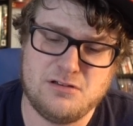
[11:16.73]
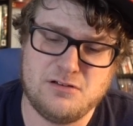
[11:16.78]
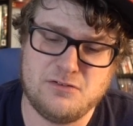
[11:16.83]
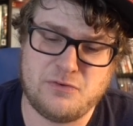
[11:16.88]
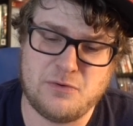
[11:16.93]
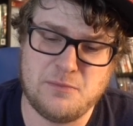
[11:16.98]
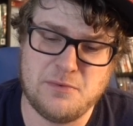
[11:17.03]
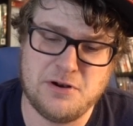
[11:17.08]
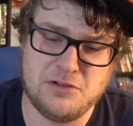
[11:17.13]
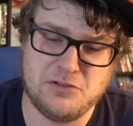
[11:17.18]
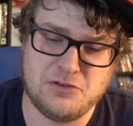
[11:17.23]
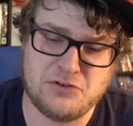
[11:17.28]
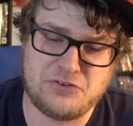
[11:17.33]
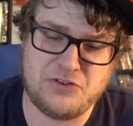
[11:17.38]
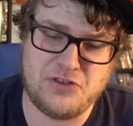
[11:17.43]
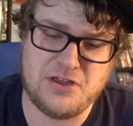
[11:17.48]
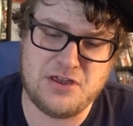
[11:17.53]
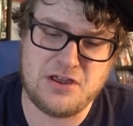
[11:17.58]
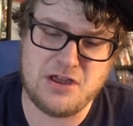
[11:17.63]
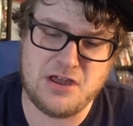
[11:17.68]
from what it looks
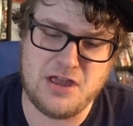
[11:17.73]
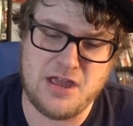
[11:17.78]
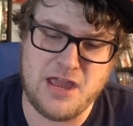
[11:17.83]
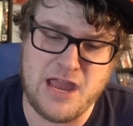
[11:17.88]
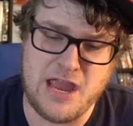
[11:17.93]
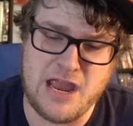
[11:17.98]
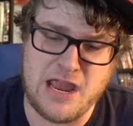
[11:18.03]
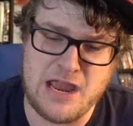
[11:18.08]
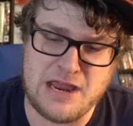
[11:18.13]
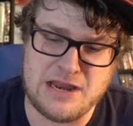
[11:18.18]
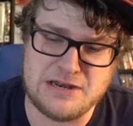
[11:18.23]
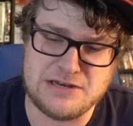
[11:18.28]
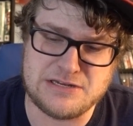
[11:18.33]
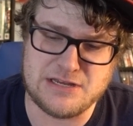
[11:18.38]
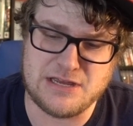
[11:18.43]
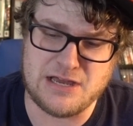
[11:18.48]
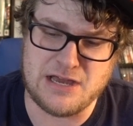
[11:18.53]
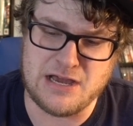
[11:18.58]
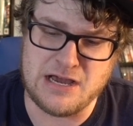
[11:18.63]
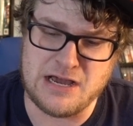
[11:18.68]
like, and
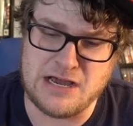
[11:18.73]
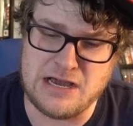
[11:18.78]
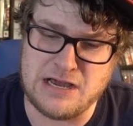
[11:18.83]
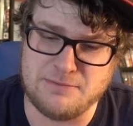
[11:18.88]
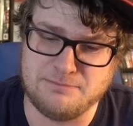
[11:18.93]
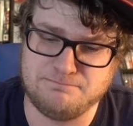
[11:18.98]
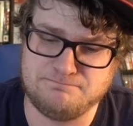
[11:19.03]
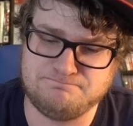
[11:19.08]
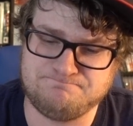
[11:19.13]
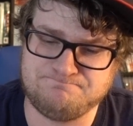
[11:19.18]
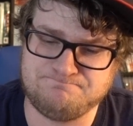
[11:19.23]
the